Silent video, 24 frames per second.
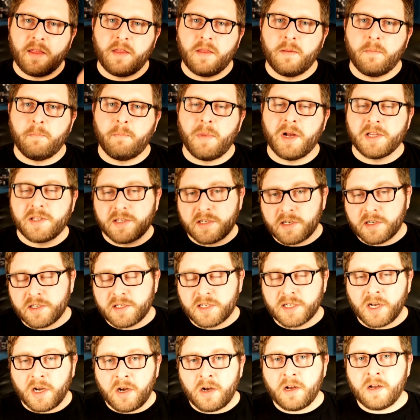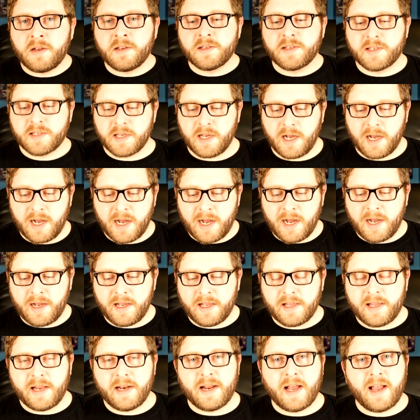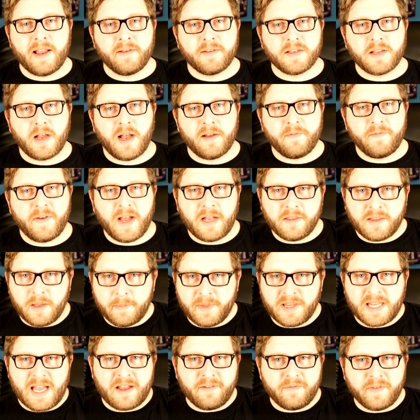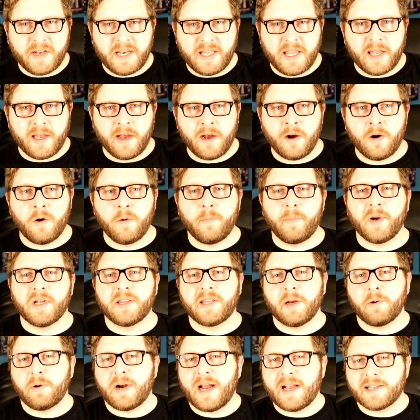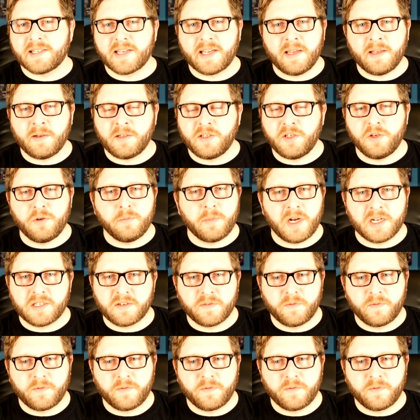Munsters dolls, and I found them in that video, but they were asking too much